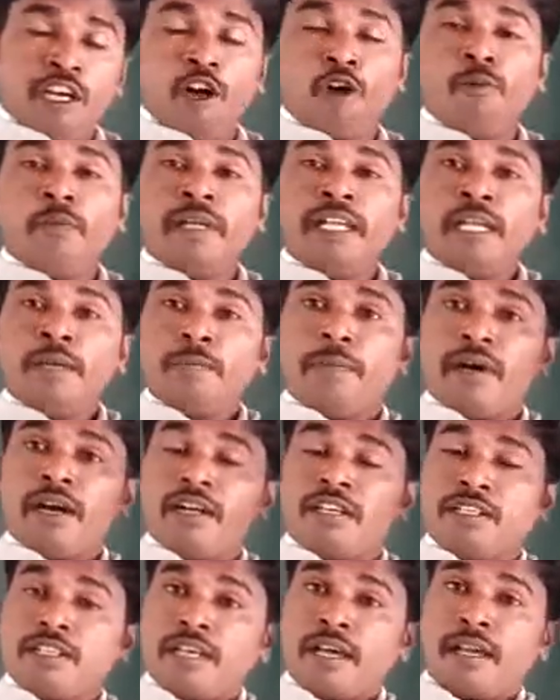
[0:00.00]
How many
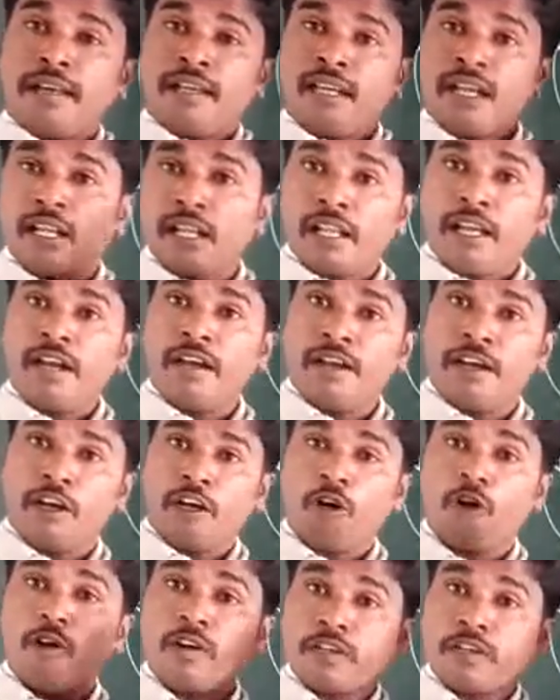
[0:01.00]
parts are colored